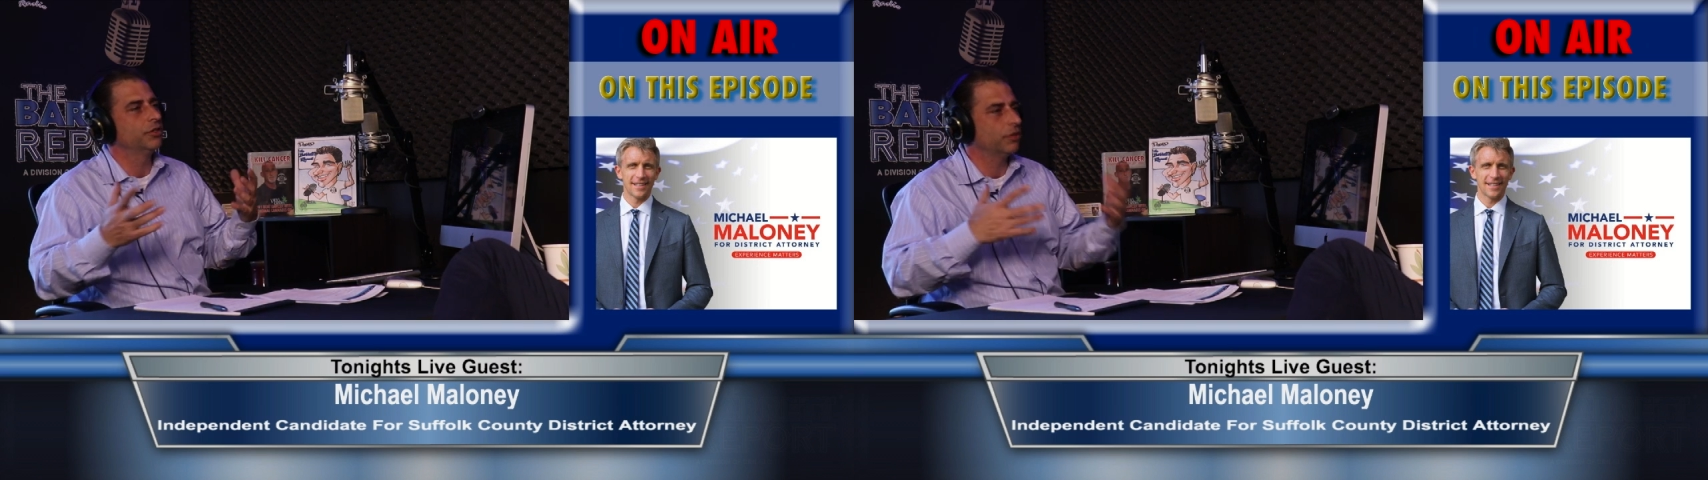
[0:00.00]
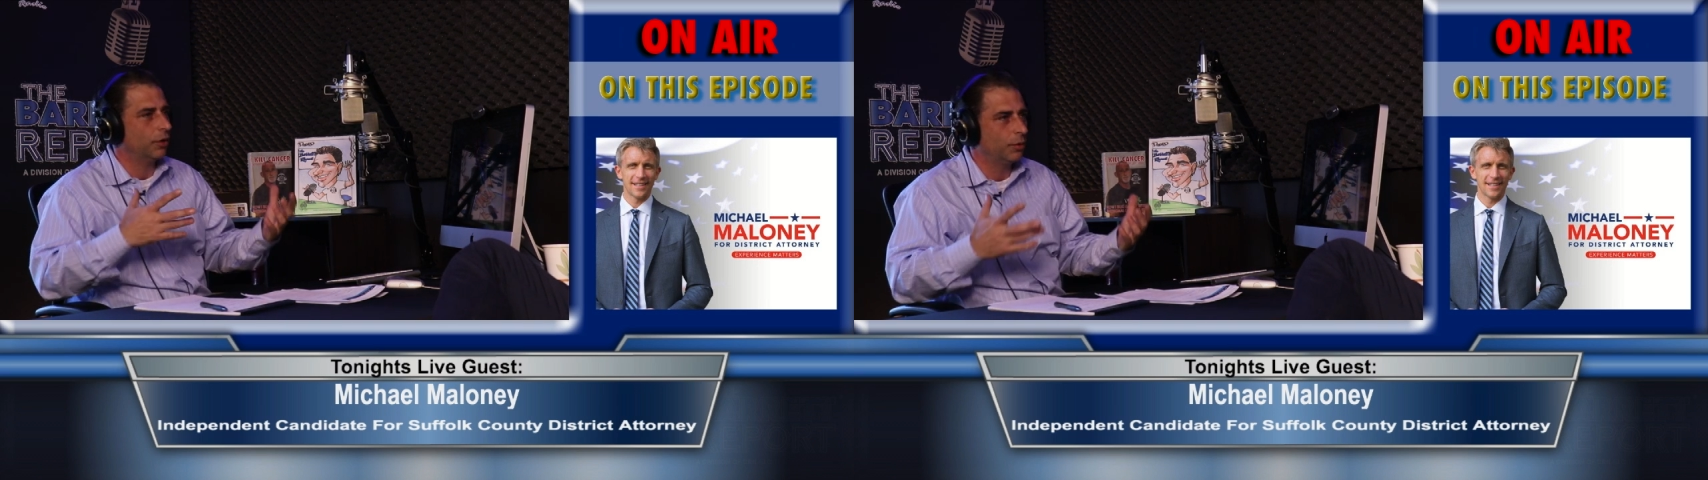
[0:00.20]

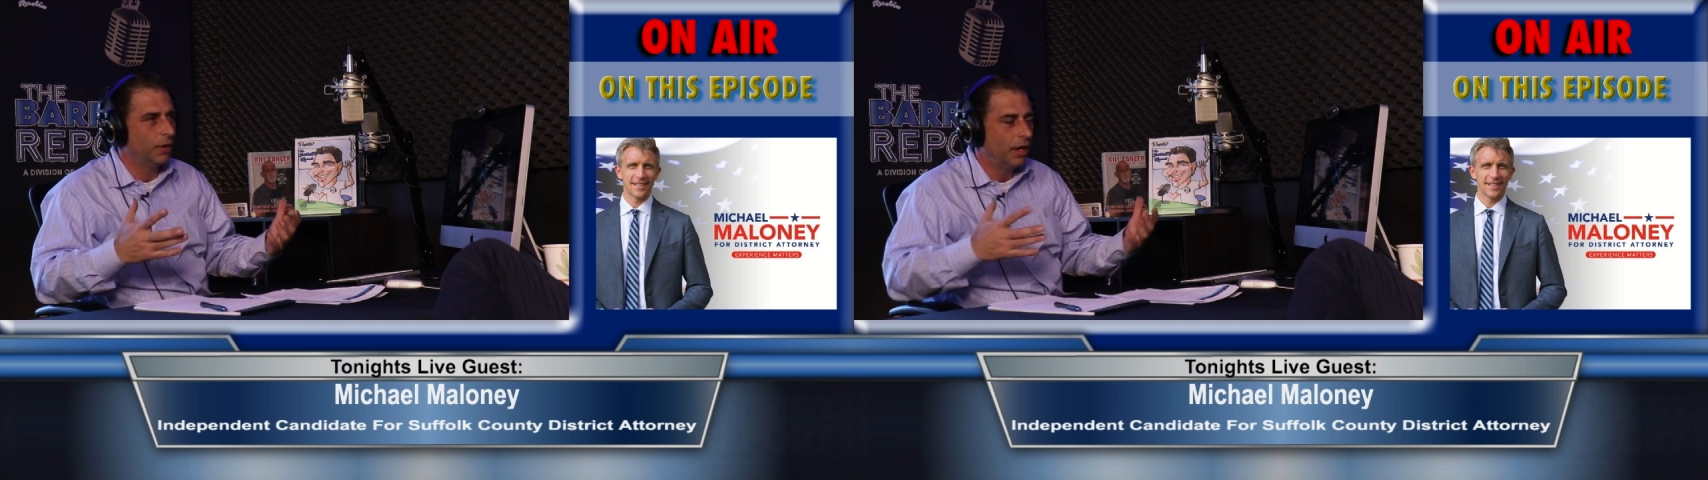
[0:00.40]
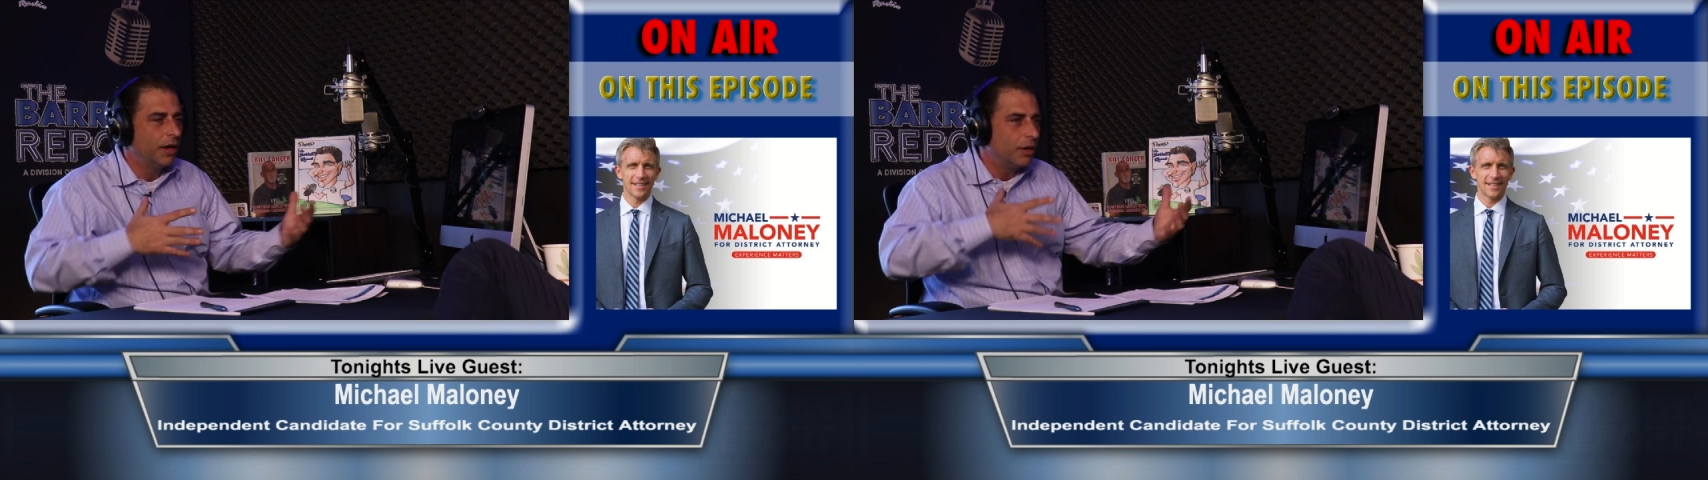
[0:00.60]
So,
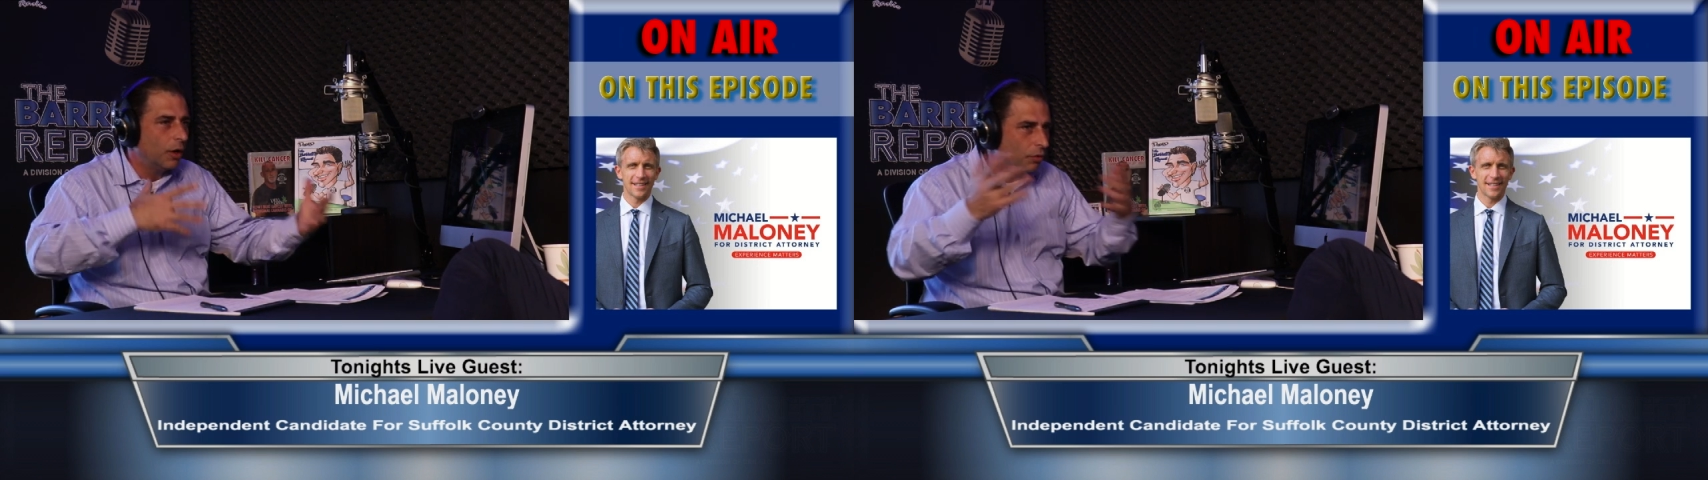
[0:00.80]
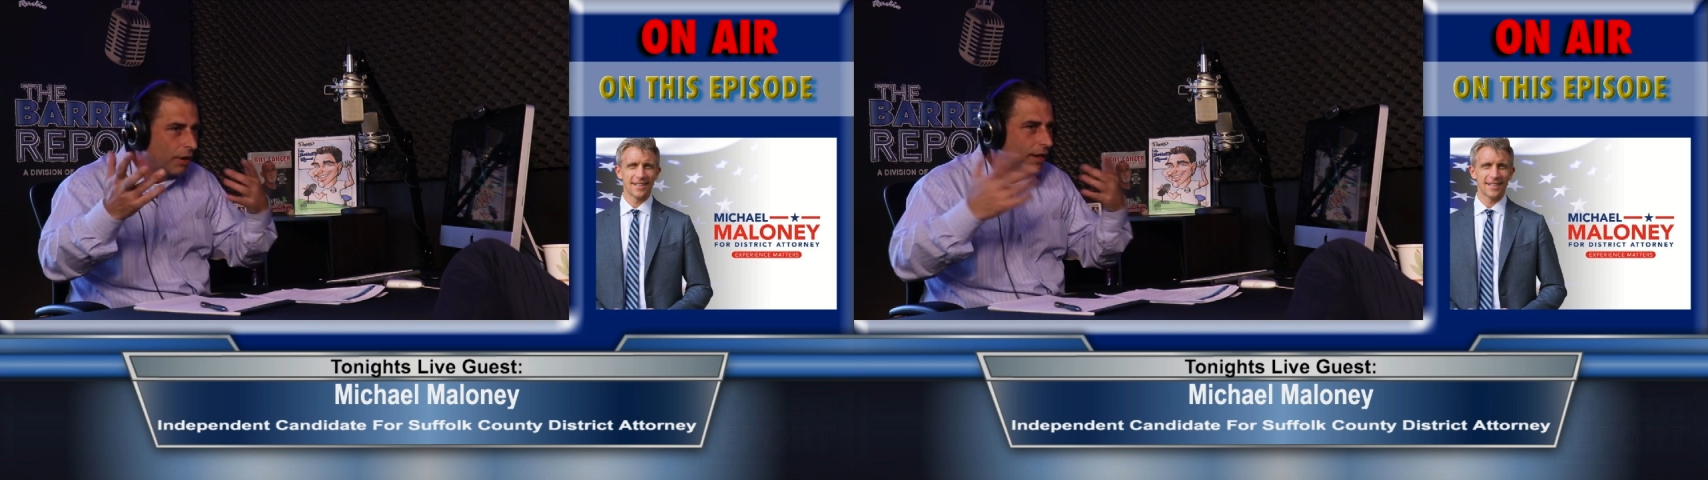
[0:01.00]

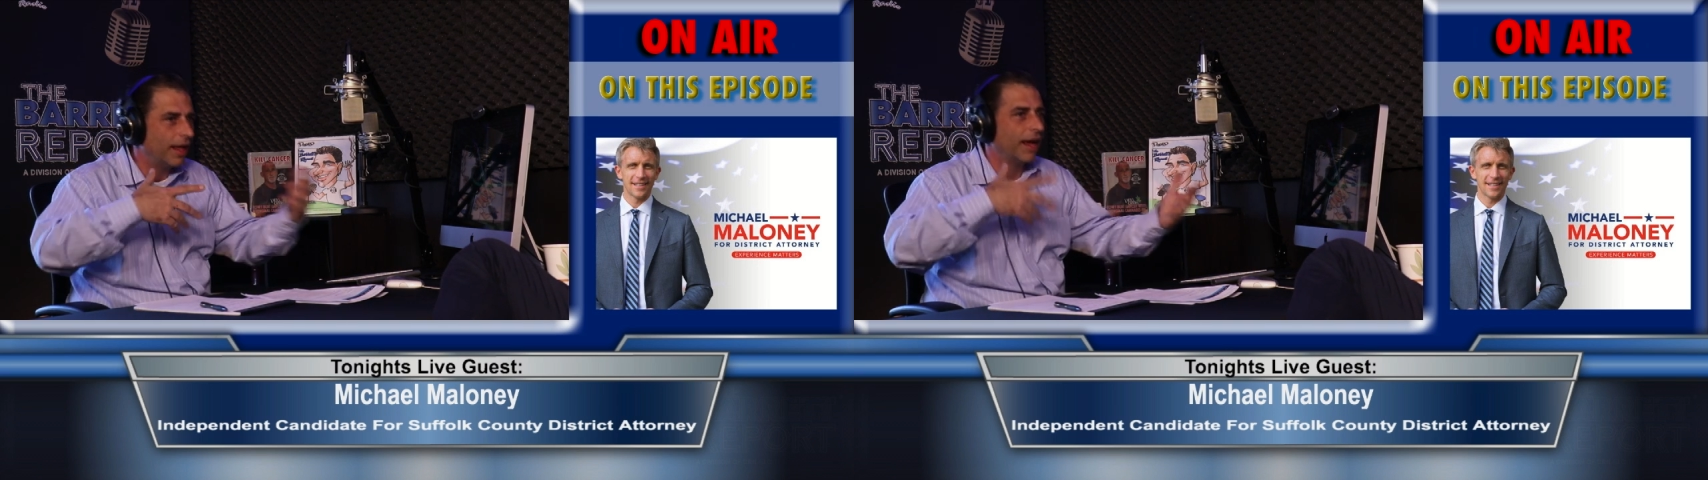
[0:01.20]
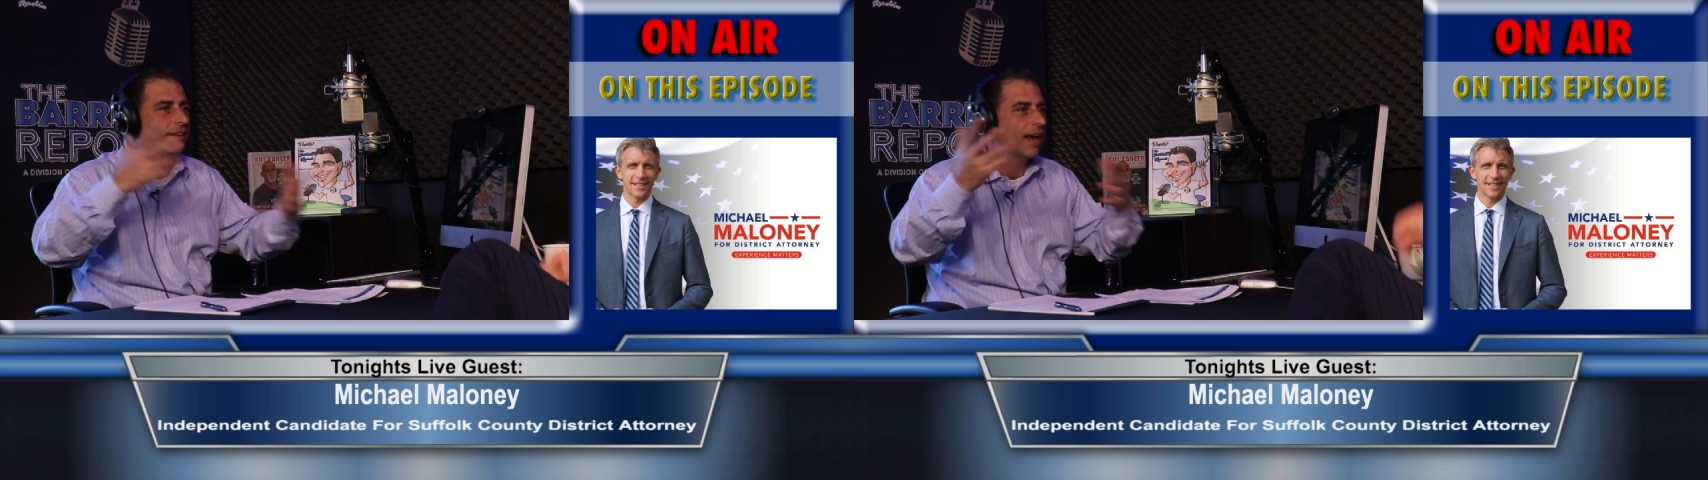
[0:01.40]
right in
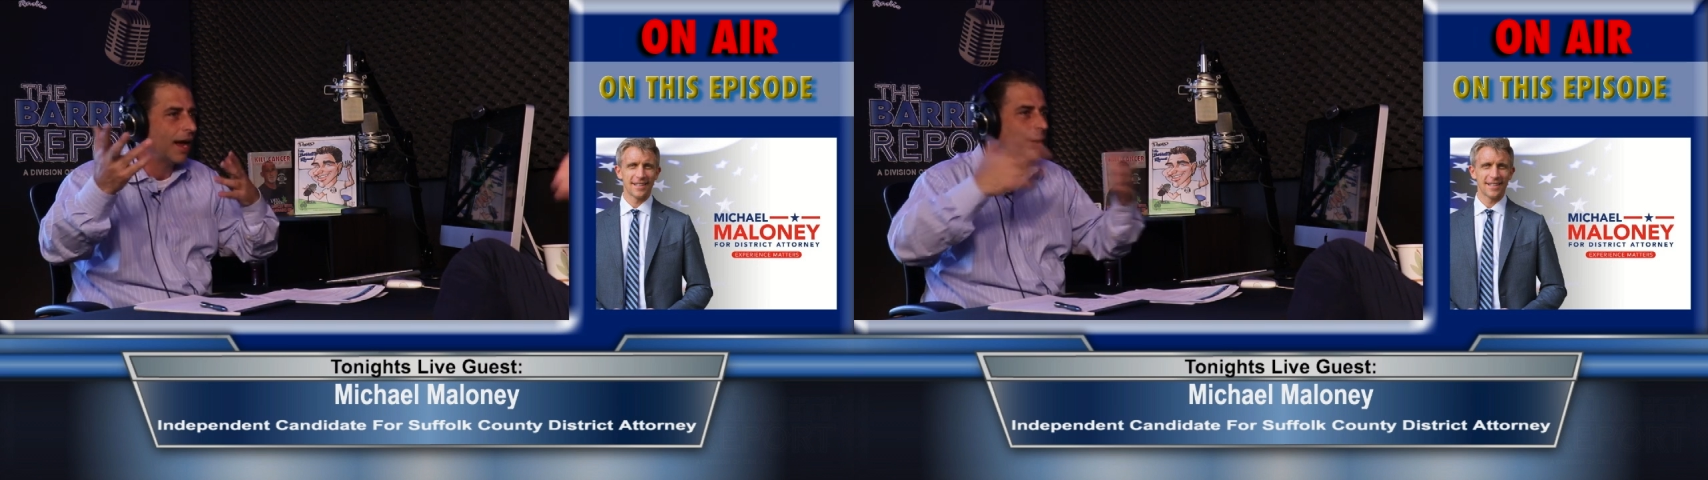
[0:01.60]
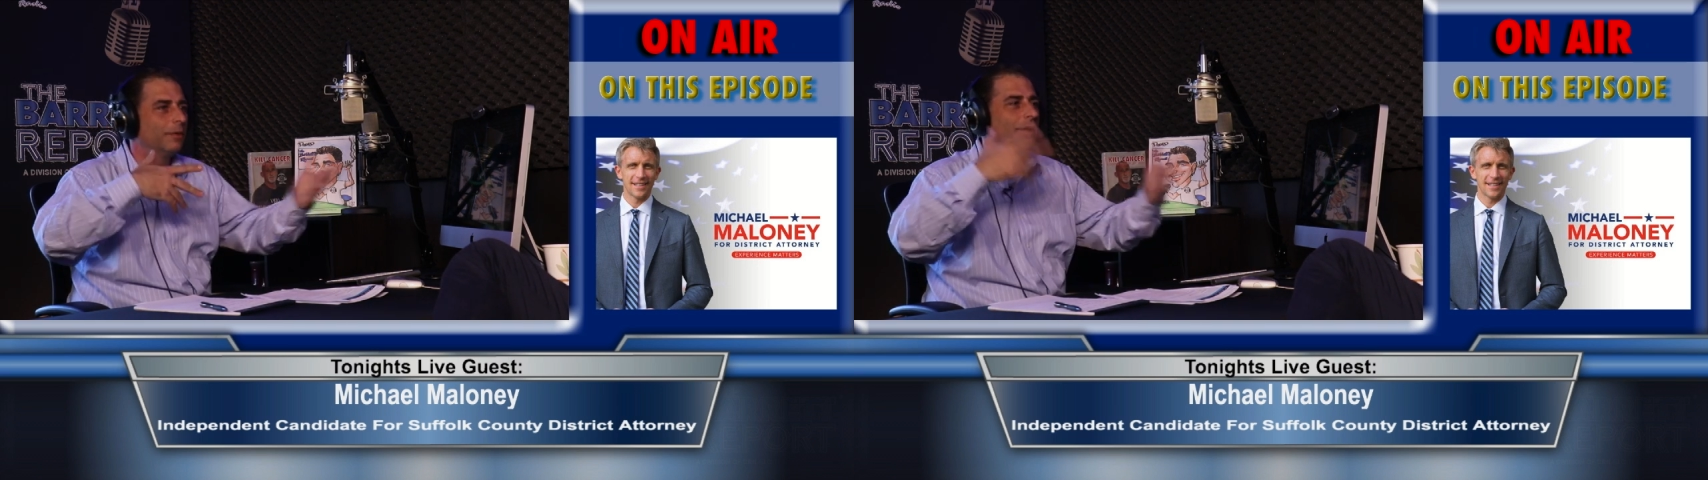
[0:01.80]
that
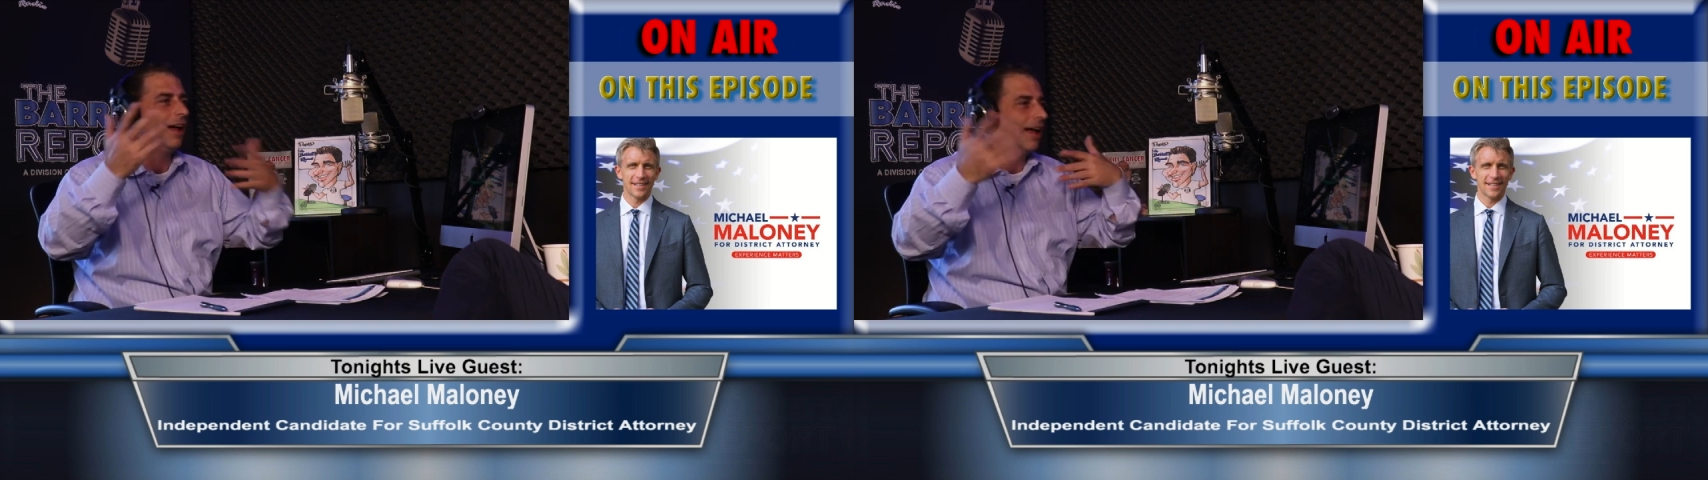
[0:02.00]
time,